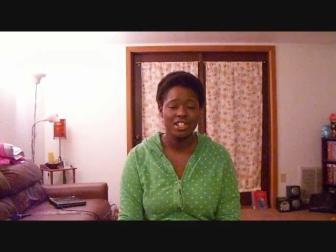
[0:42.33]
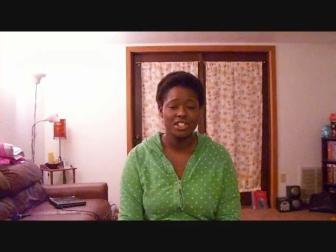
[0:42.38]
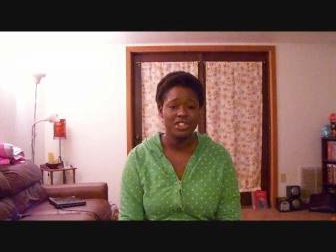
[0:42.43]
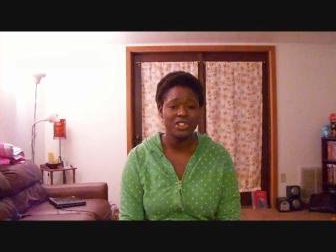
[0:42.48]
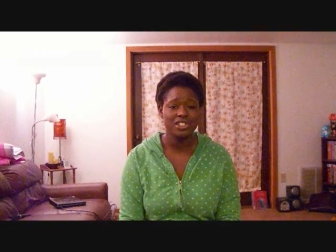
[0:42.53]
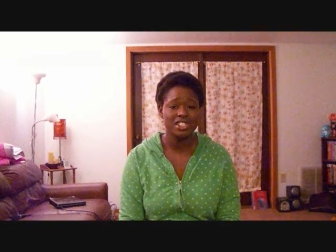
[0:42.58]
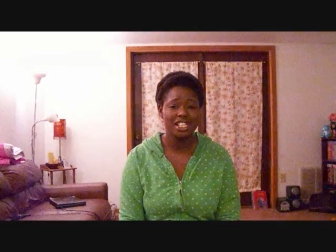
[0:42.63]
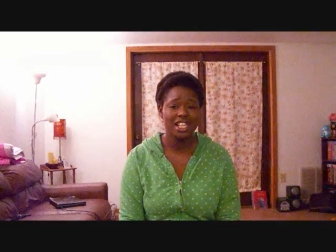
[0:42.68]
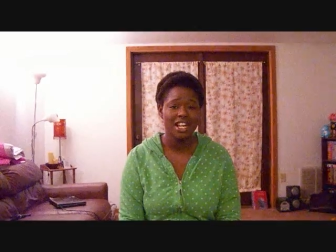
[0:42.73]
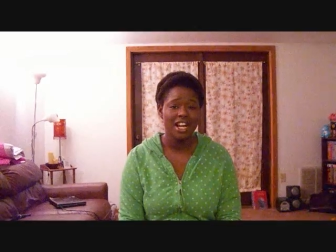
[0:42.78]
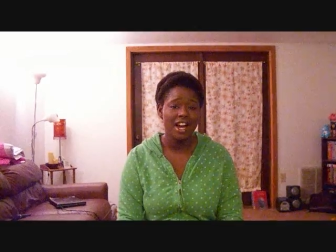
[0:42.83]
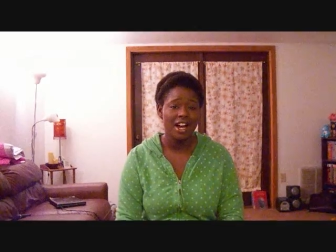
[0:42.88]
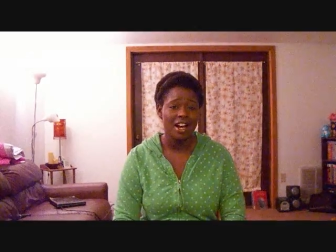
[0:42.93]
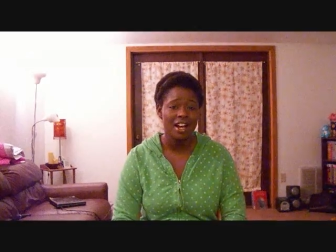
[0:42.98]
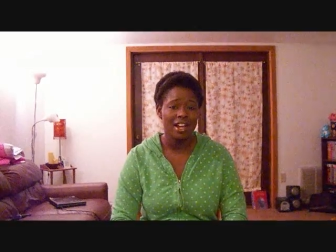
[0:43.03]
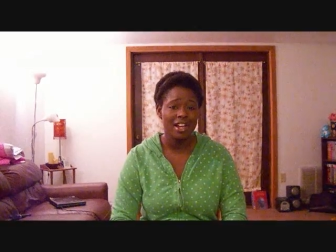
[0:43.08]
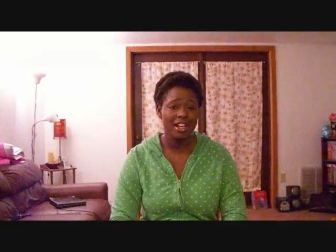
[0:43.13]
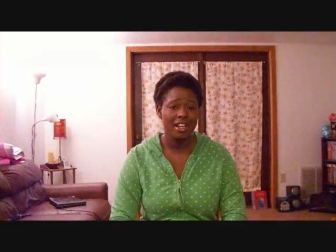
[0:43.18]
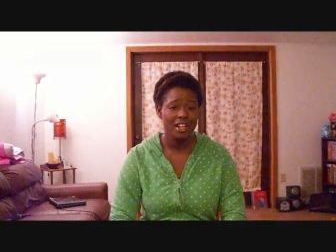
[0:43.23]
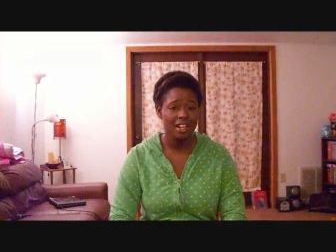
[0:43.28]
knows that
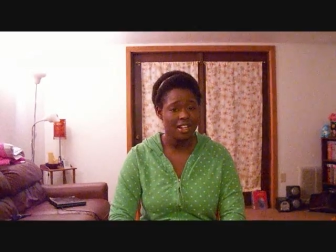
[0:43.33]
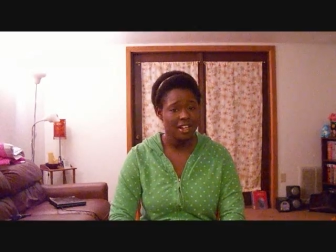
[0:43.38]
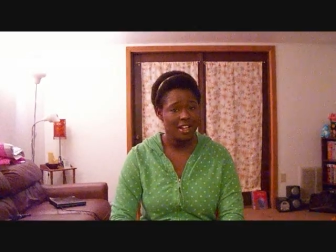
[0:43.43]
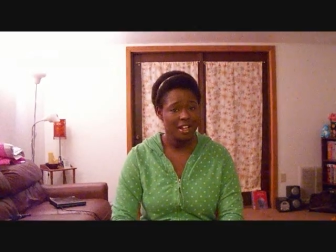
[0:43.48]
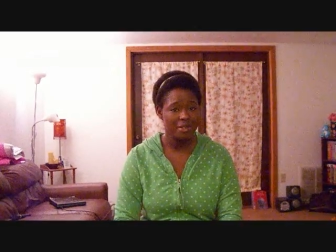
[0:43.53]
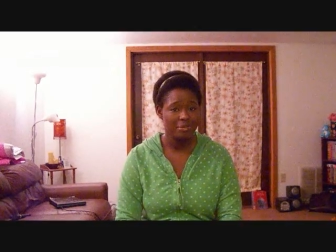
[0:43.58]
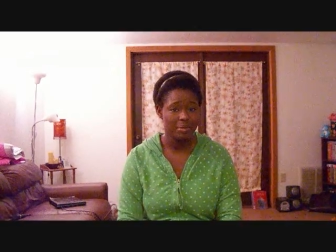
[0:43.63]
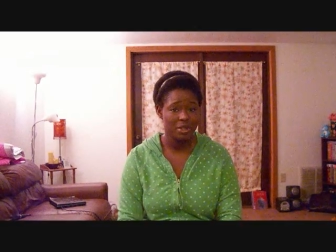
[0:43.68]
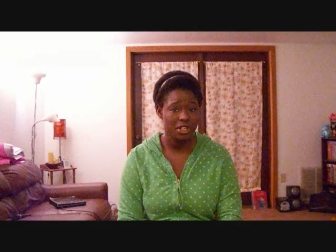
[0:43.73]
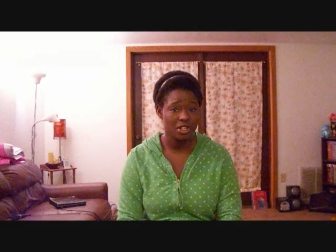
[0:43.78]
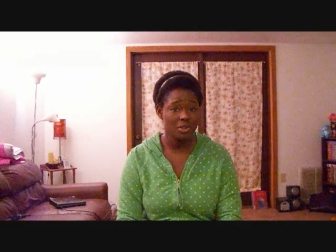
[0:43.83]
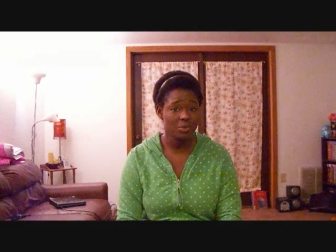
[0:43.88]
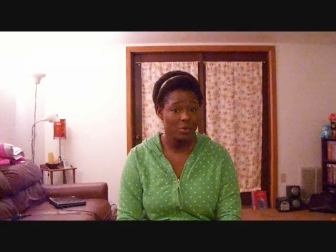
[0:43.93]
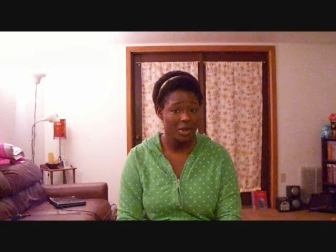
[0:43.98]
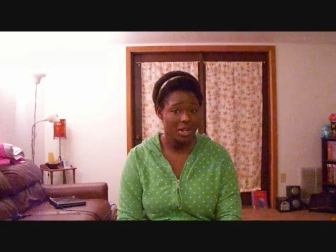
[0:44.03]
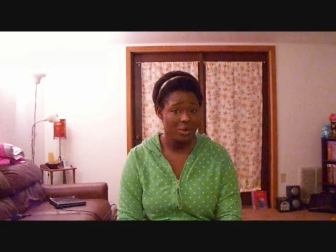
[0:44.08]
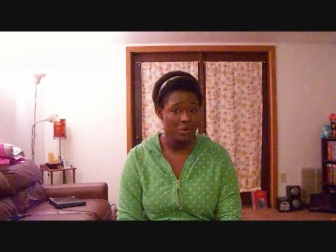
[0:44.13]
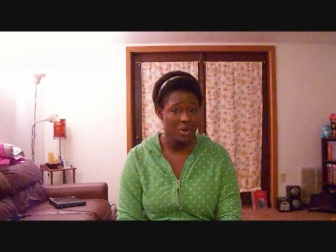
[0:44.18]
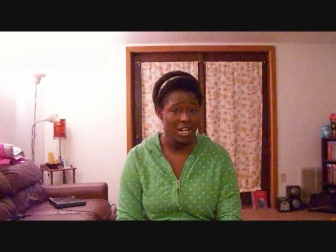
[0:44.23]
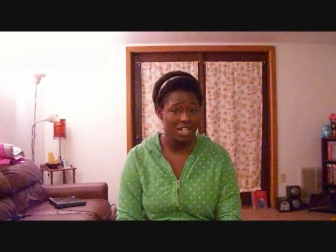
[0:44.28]
I have been on
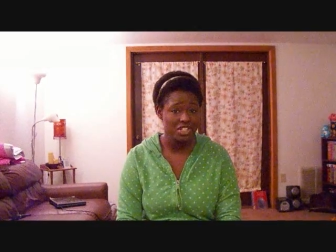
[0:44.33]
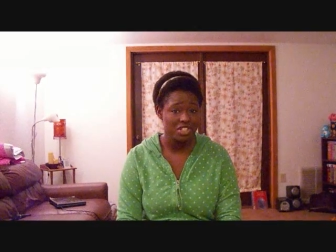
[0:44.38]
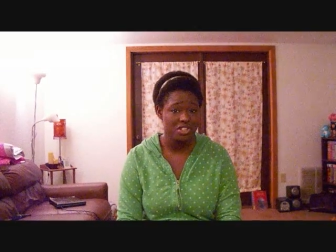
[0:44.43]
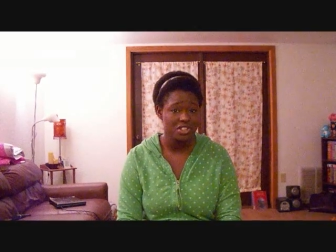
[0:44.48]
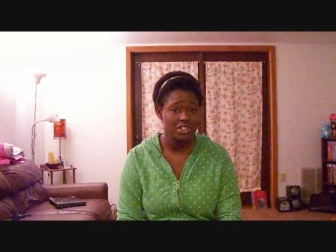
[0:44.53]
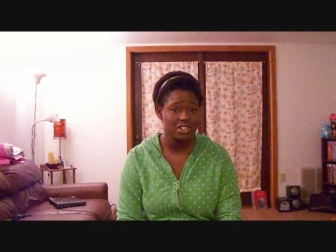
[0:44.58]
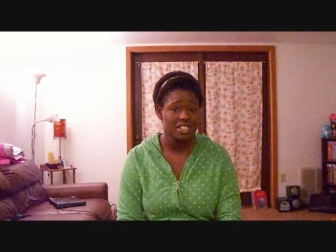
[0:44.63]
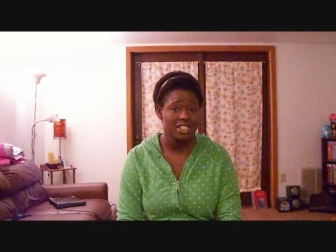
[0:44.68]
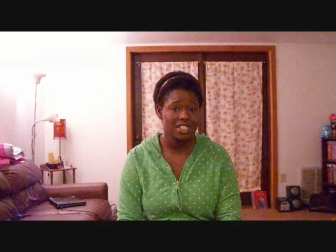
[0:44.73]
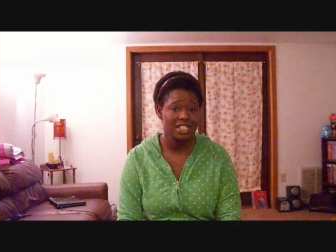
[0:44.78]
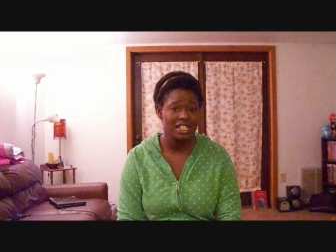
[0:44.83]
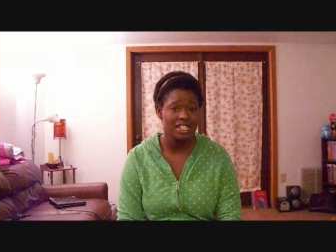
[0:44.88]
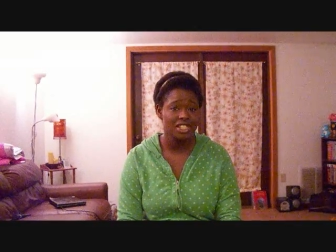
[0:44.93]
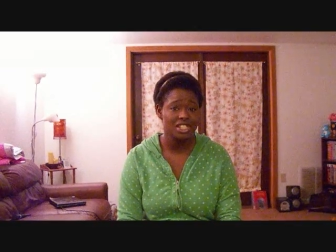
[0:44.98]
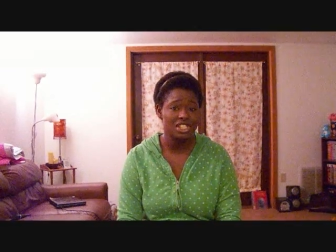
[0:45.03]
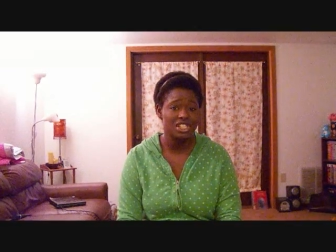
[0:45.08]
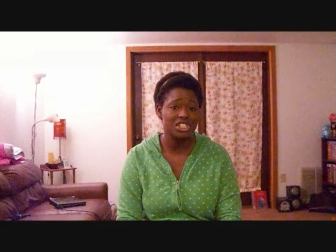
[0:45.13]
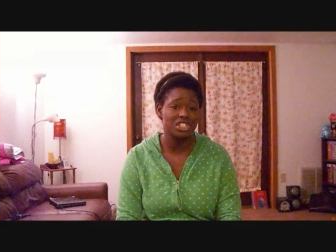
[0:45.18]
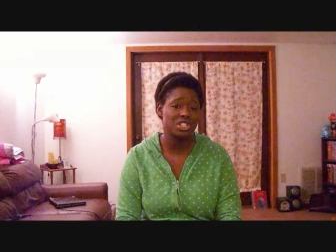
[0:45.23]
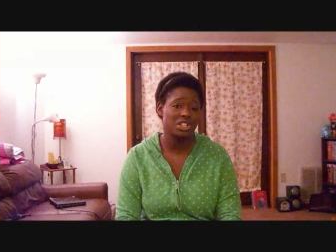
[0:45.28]
Weight Watchers
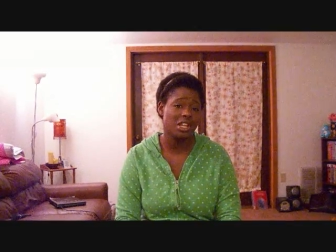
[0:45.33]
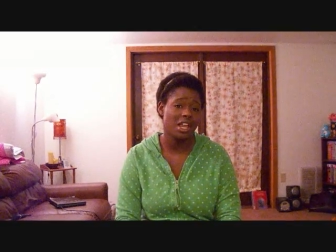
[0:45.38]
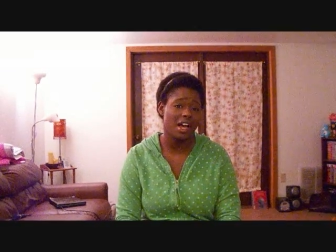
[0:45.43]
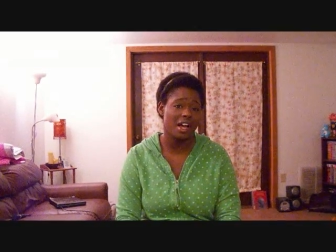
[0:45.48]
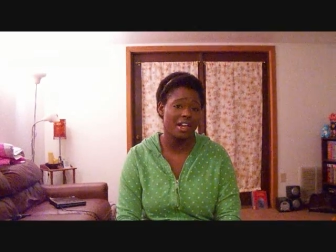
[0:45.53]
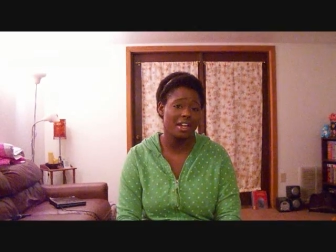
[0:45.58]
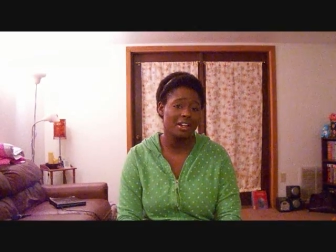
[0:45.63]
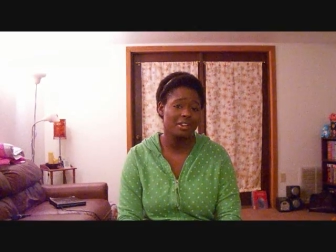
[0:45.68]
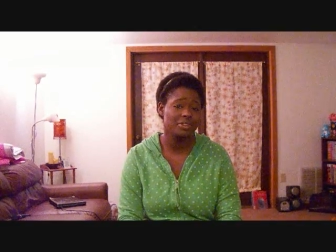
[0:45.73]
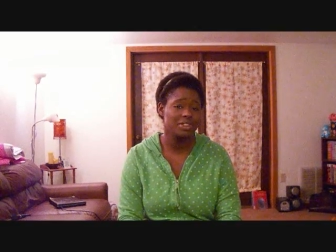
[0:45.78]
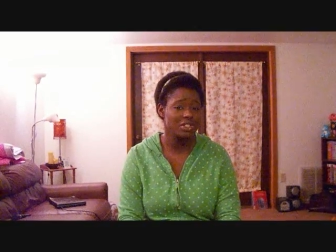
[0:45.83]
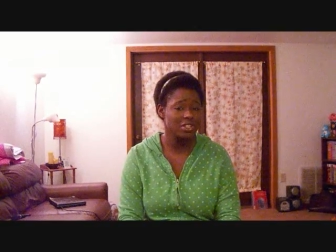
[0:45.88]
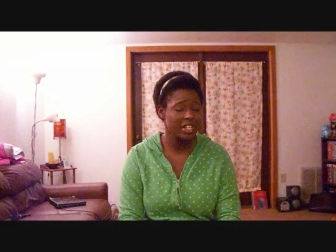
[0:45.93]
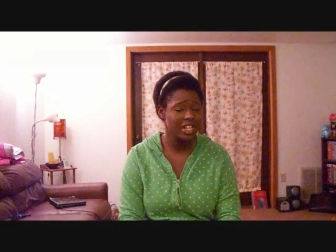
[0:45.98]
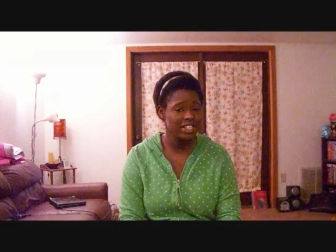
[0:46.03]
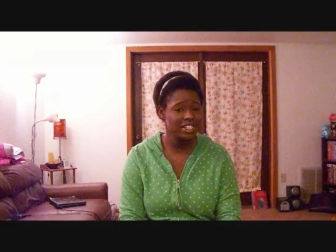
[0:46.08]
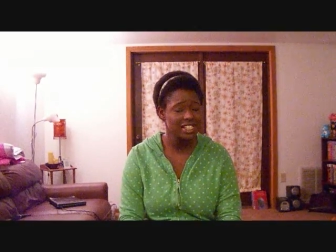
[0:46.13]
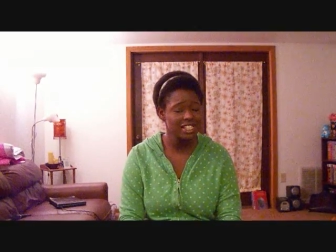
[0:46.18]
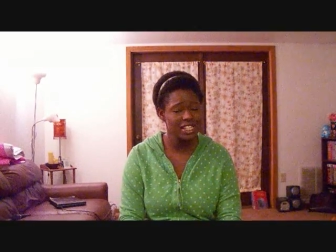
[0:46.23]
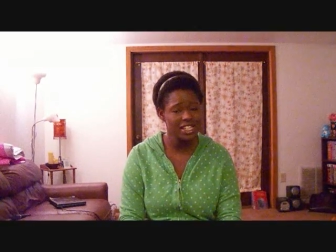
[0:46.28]
since July of
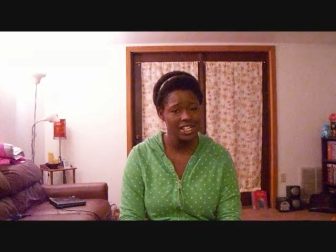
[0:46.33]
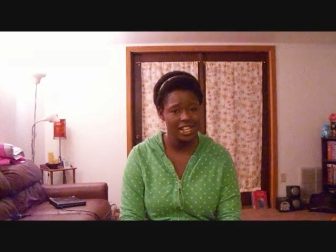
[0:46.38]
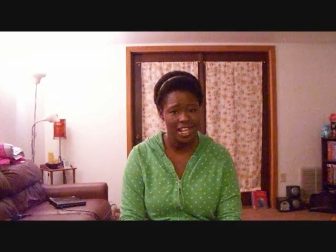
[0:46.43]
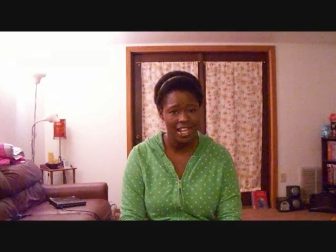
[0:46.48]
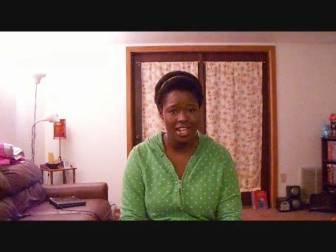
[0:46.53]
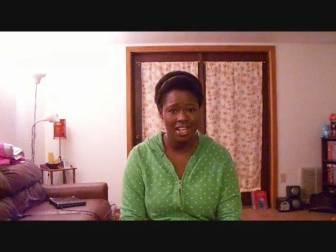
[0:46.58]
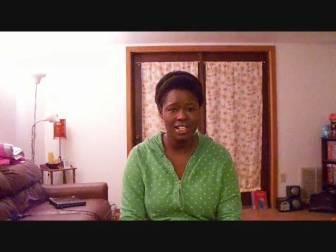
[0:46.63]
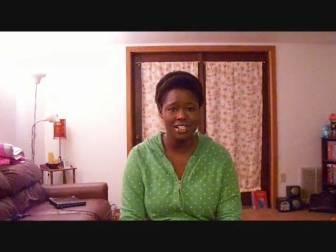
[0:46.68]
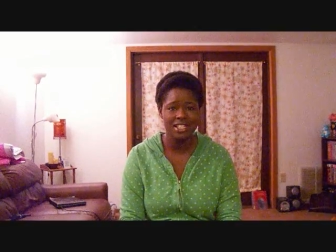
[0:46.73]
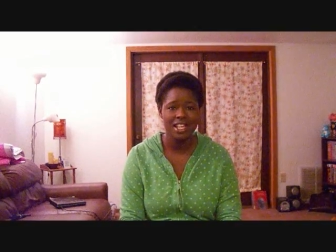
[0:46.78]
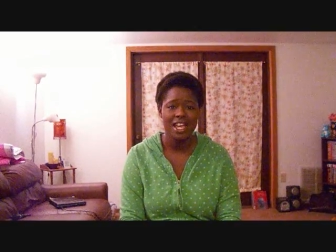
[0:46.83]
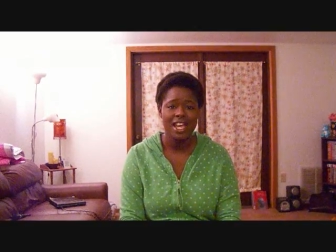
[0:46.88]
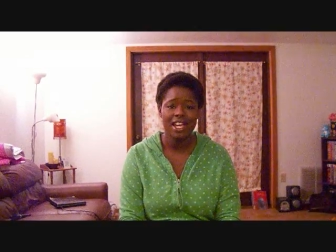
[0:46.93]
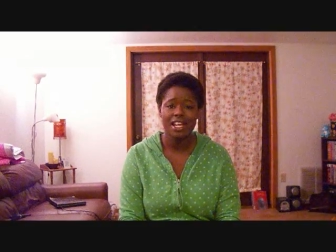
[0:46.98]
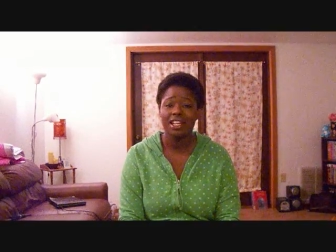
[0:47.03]
2008,